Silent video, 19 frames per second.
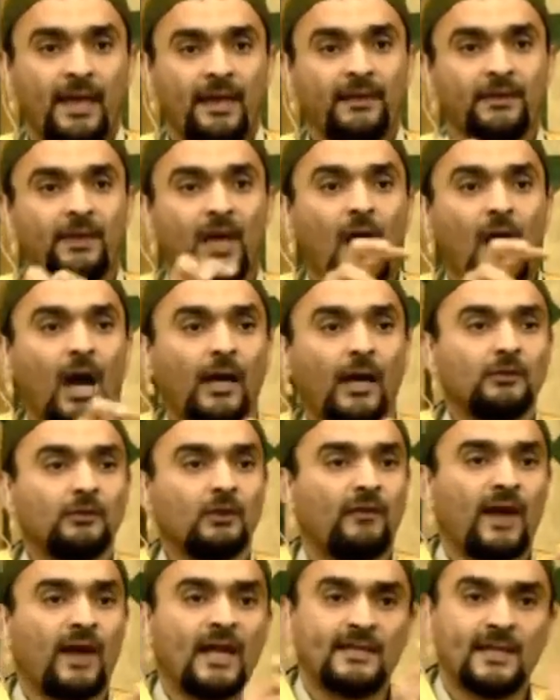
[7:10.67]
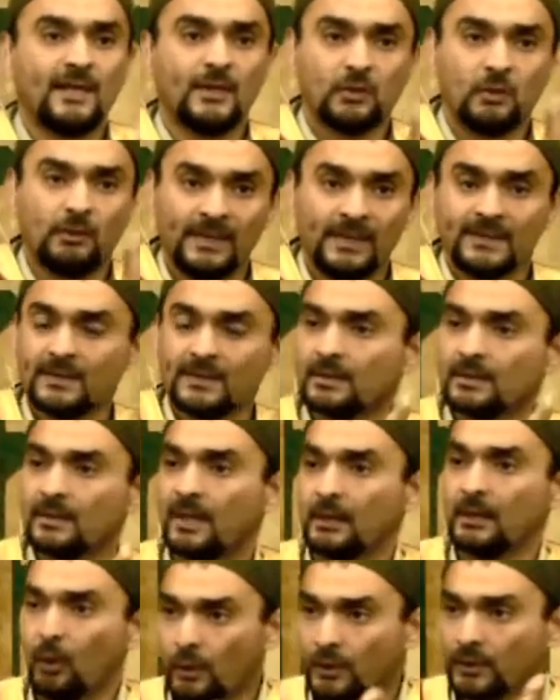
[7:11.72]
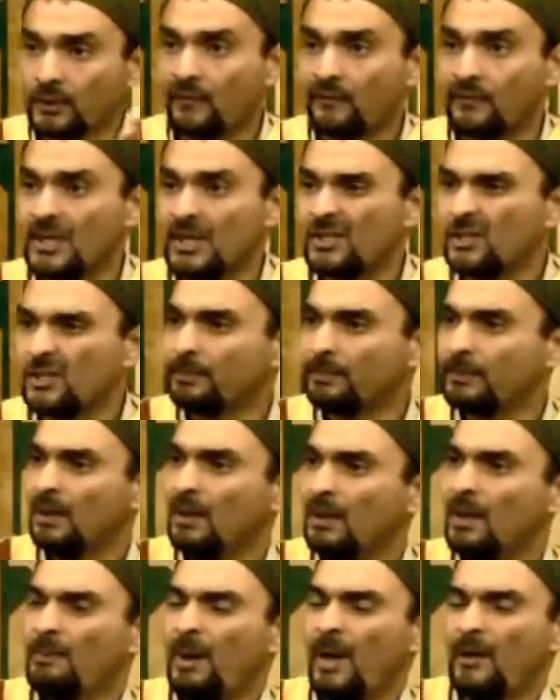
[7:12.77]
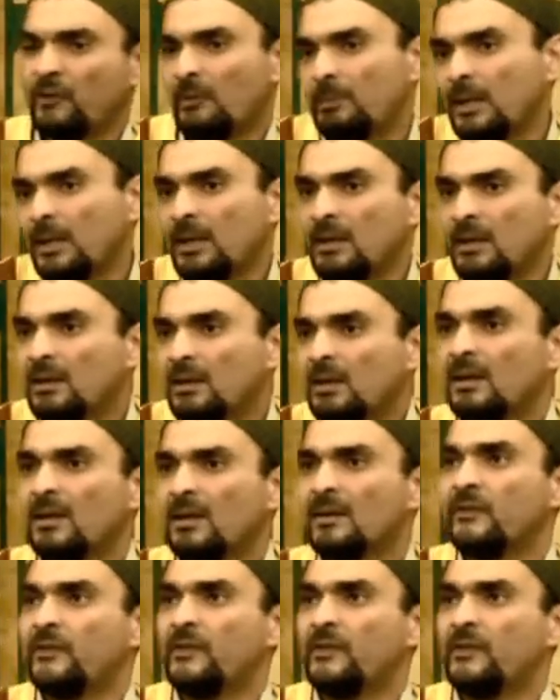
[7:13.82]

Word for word: in the heart of Aziz Masr, the Lord of Egypt, possibly uh,